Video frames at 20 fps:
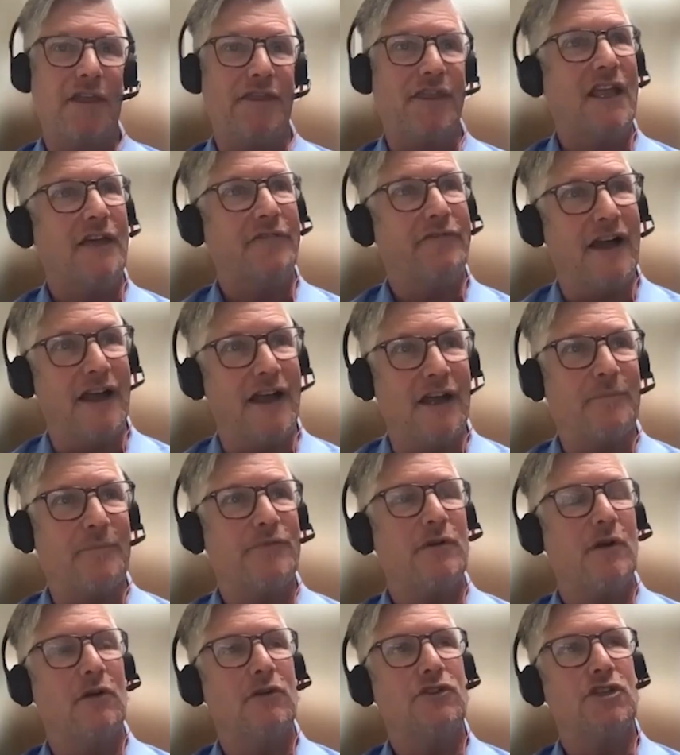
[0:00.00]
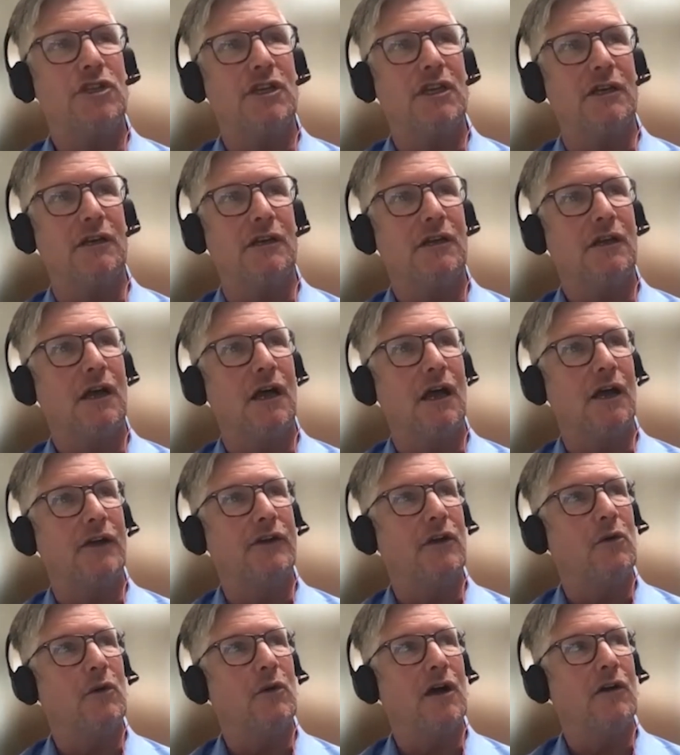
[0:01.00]
I think if I approach it,
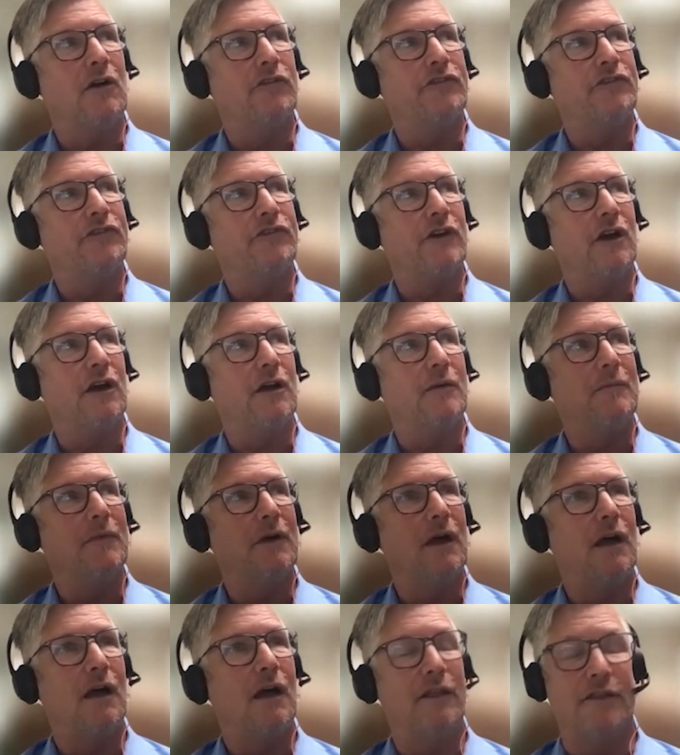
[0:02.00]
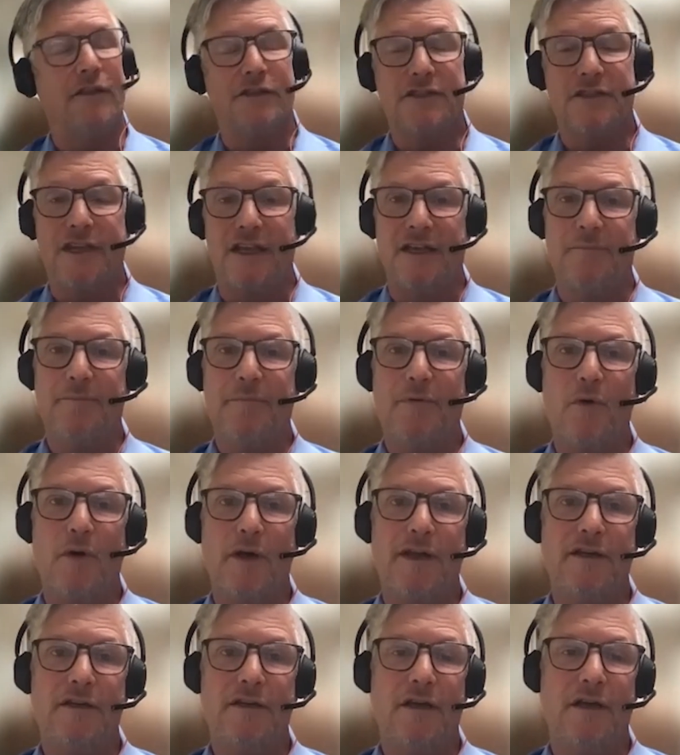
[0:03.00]
Noel, from the
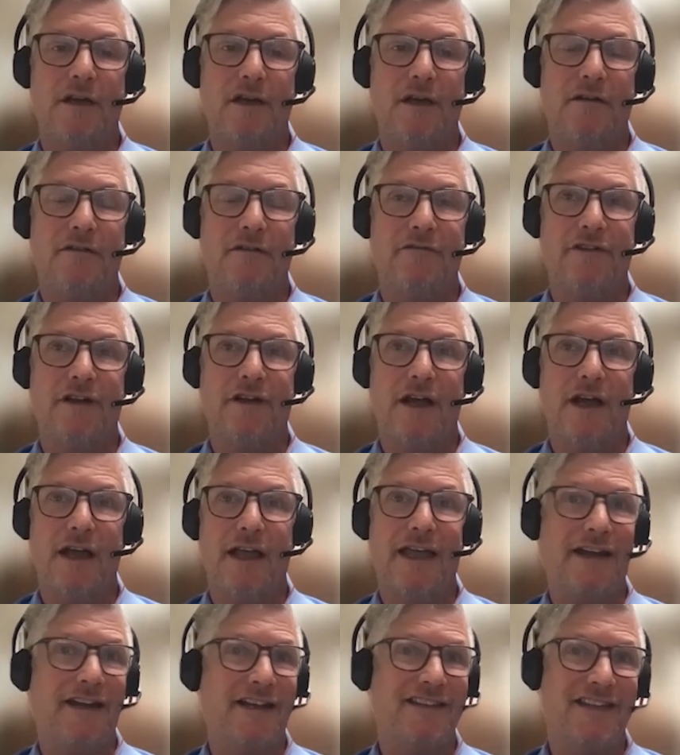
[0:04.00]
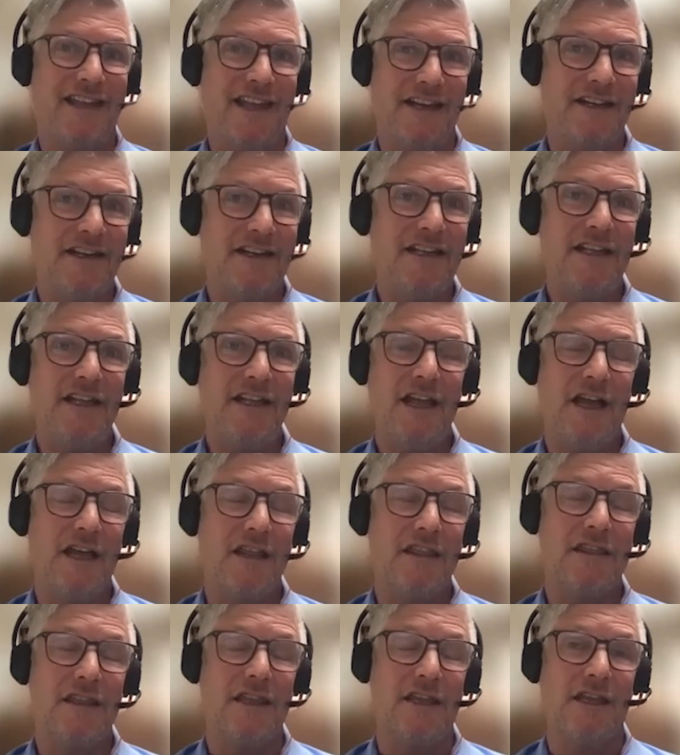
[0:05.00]
standpoint of an attendee, I
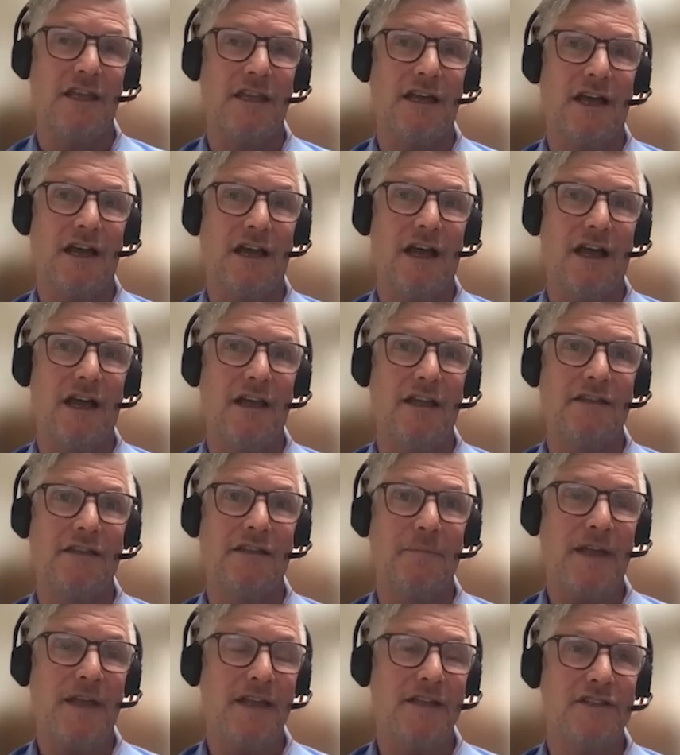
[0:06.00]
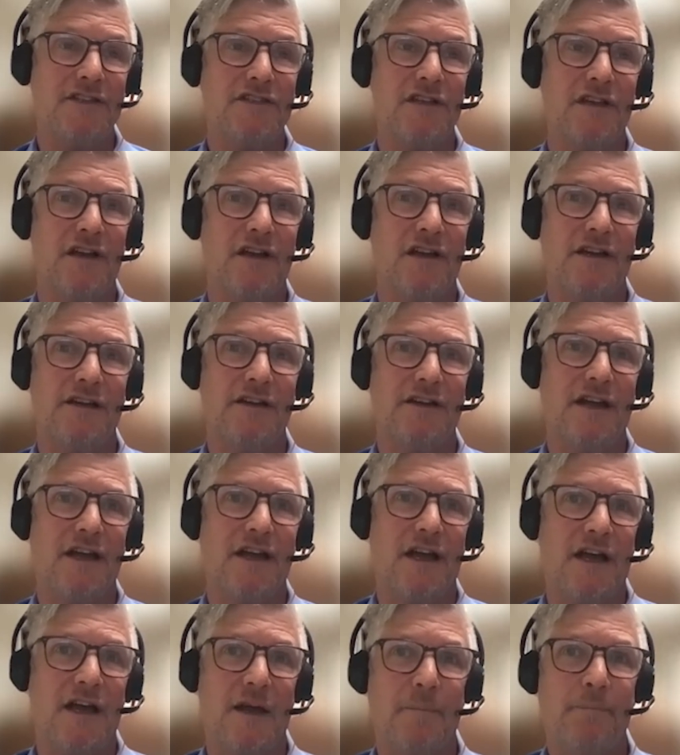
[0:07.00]
think it depends
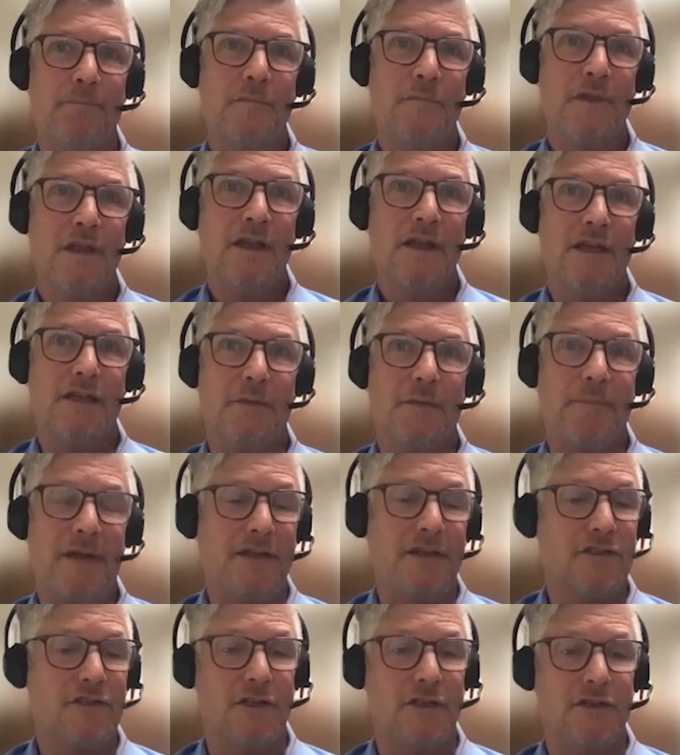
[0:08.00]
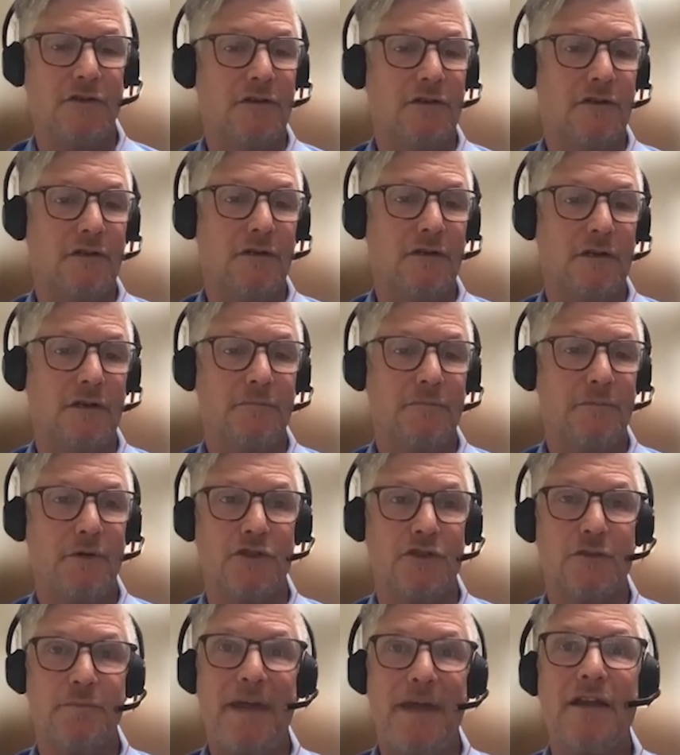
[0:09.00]
on your
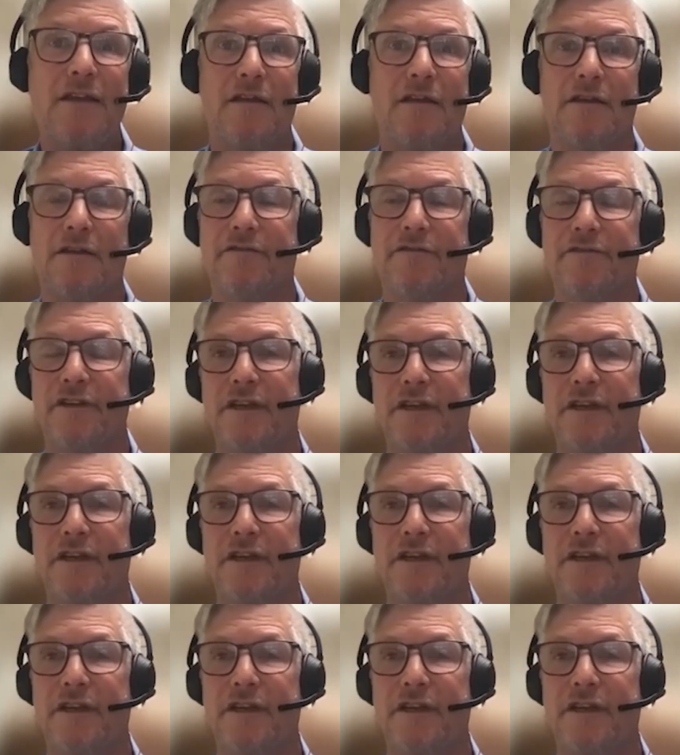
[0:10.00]
perspective.